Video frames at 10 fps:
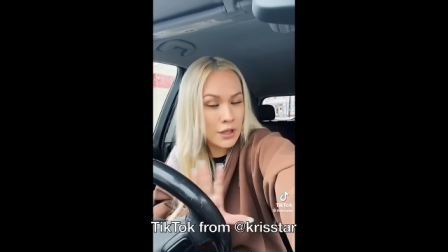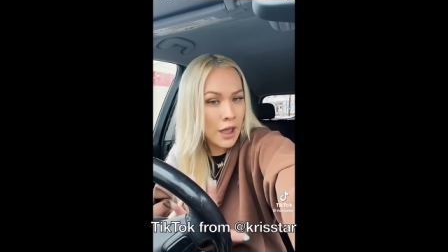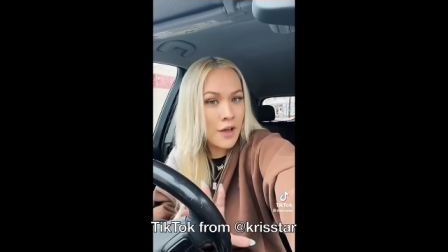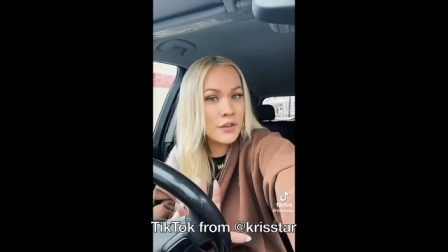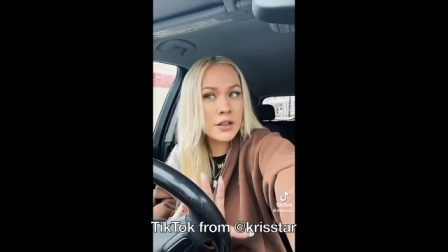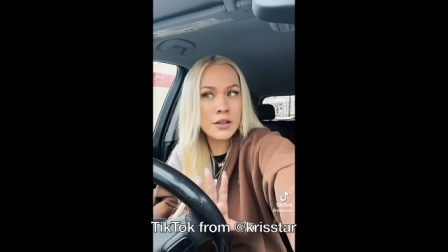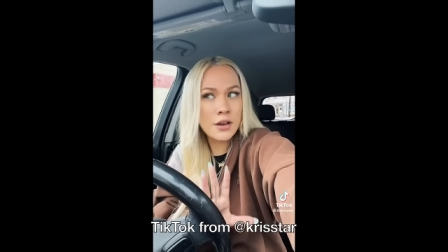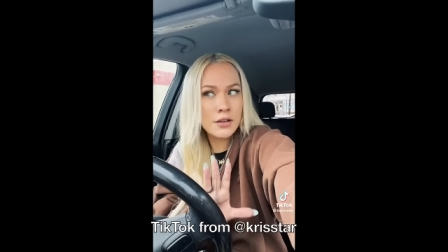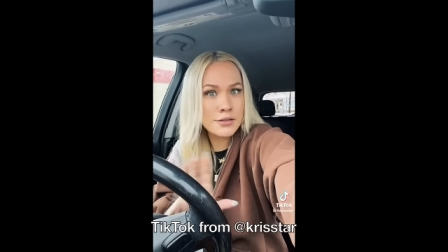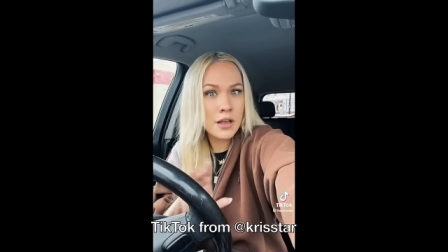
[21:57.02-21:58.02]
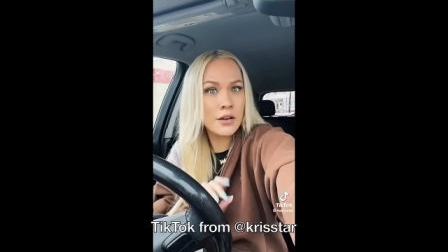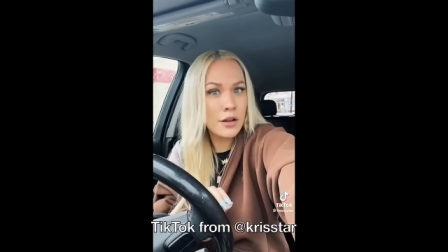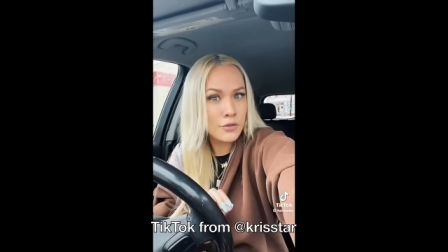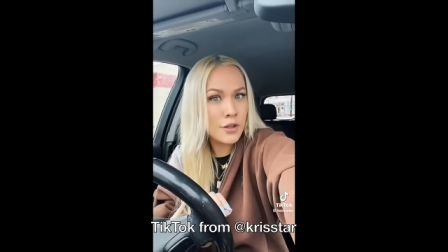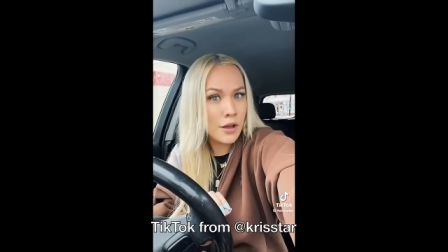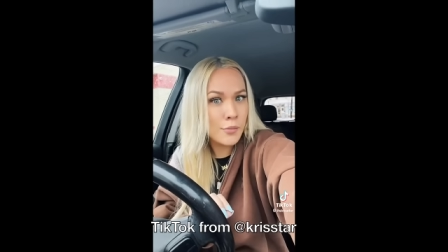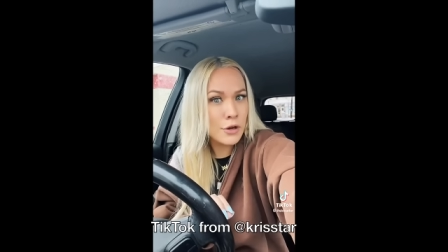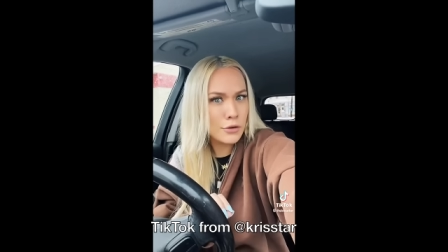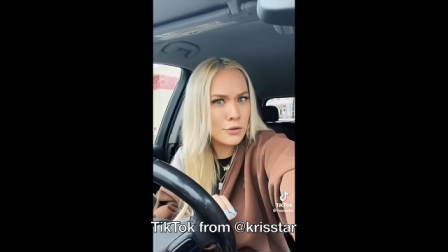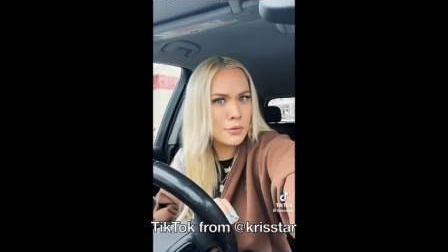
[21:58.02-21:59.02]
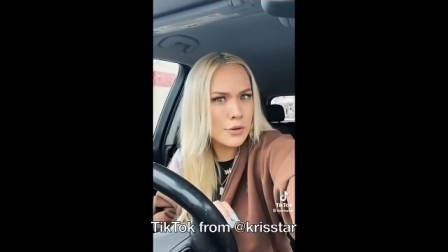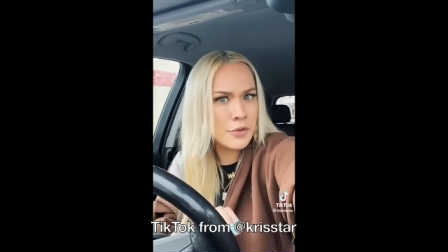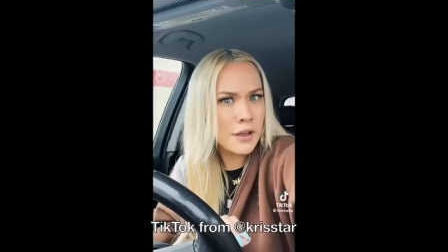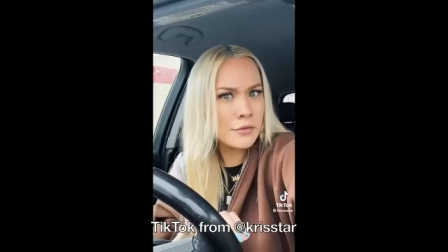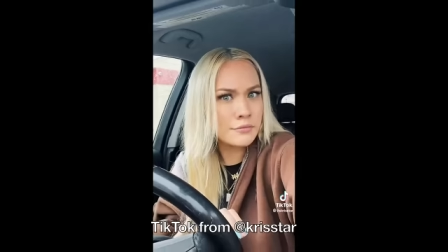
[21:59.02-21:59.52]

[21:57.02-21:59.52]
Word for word: wreak havoc, then he's got another thing coming, you know what I'm saying?